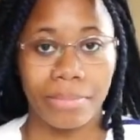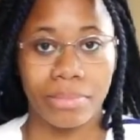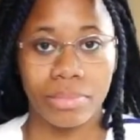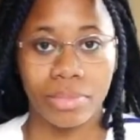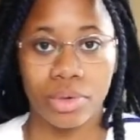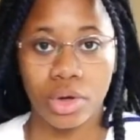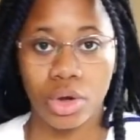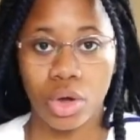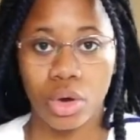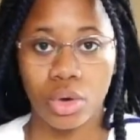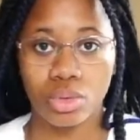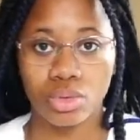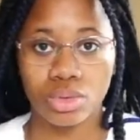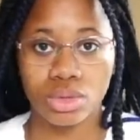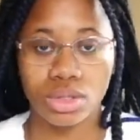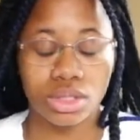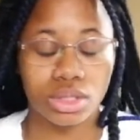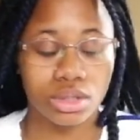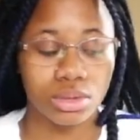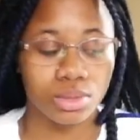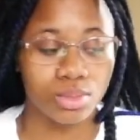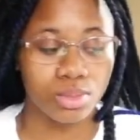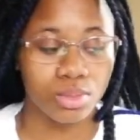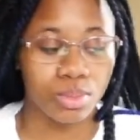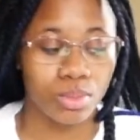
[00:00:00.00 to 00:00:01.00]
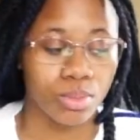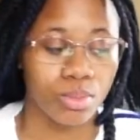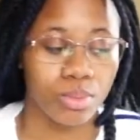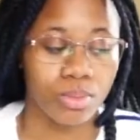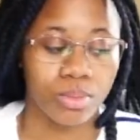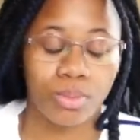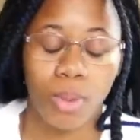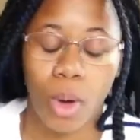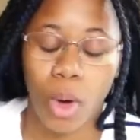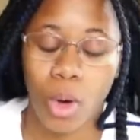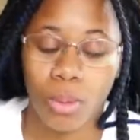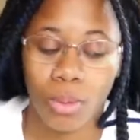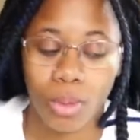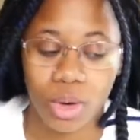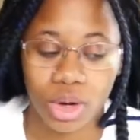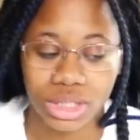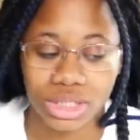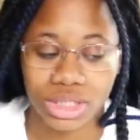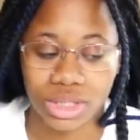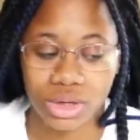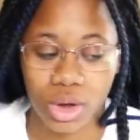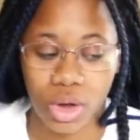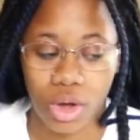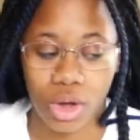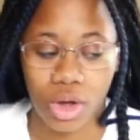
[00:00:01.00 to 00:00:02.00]
Notes, homeworks,
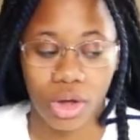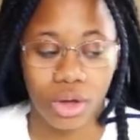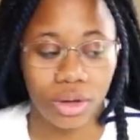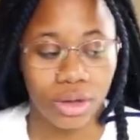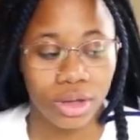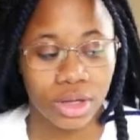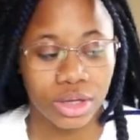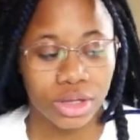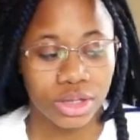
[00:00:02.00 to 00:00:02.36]
and all.